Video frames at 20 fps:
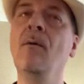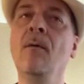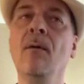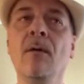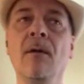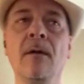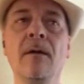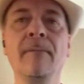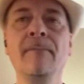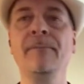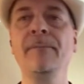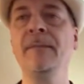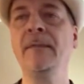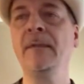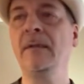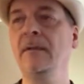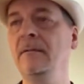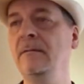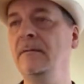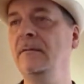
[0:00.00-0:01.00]
or
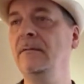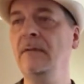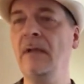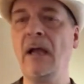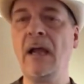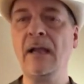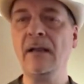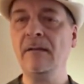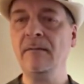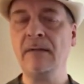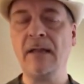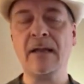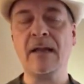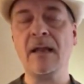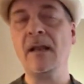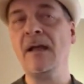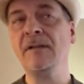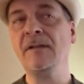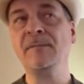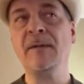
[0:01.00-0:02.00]
I
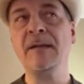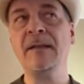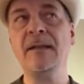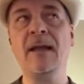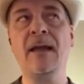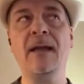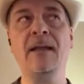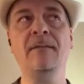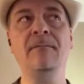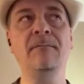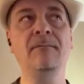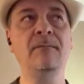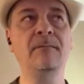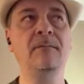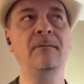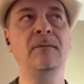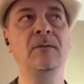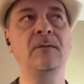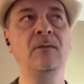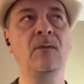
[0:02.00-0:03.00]
lost my dad
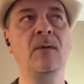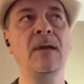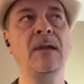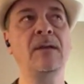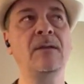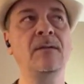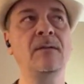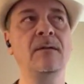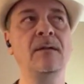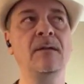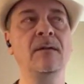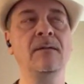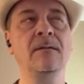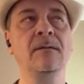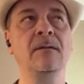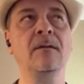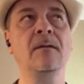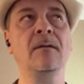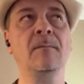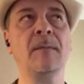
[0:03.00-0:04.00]
22 years
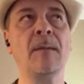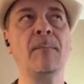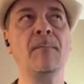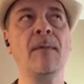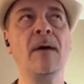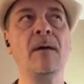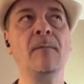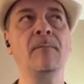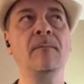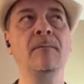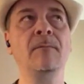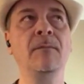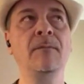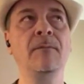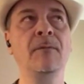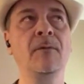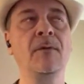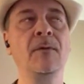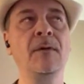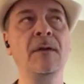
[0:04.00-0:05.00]
ago, and my mom
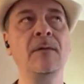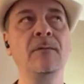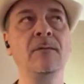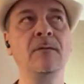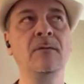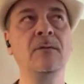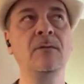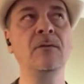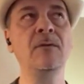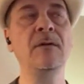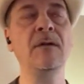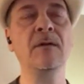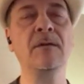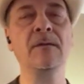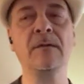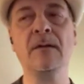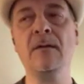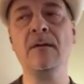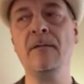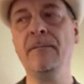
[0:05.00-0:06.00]
32
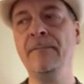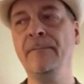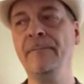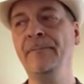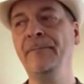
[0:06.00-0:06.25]
years ago.